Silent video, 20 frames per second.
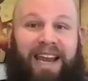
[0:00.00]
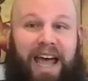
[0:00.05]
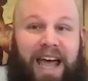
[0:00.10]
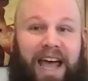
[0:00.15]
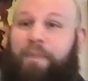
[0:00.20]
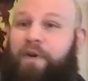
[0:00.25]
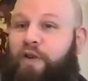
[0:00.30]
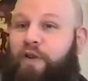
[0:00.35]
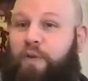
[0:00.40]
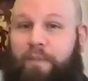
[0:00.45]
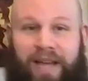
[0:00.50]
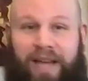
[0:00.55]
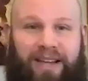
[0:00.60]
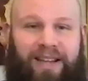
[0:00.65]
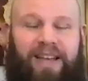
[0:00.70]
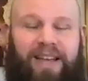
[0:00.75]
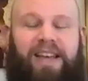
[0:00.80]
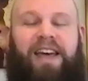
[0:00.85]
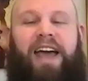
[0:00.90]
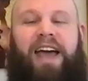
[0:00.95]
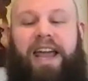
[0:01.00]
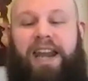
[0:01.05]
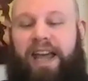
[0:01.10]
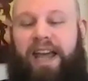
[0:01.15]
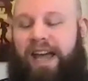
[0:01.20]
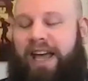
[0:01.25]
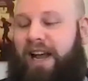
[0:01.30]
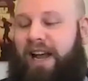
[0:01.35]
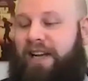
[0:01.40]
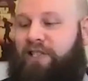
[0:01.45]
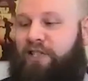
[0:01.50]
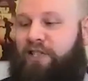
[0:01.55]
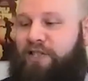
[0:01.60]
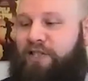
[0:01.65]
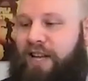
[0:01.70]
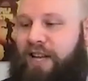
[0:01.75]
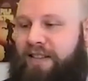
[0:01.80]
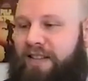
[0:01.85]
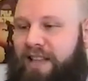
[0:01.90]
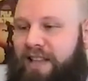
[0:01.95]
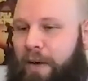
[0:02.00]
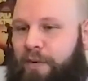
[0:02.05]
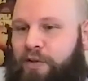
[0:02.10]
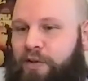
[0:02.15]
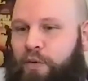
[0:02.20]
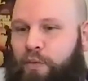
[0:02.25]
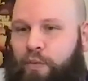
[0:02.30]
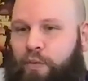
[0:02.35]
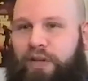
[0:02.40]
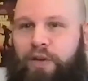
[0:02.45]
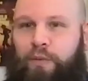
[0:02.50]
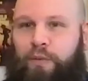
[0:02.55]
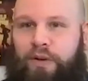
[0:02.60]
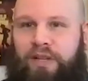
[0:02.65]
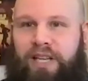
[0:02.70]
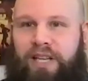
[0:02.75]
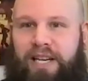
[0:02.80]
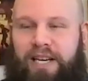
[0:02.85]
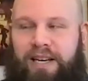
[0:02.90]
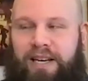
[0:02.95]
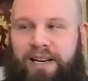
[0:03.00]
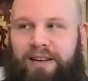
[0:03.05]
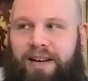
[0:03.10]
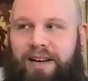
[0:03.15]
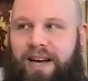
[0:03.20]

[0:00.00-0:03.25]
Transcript: it happen. And I just thought that was a really, really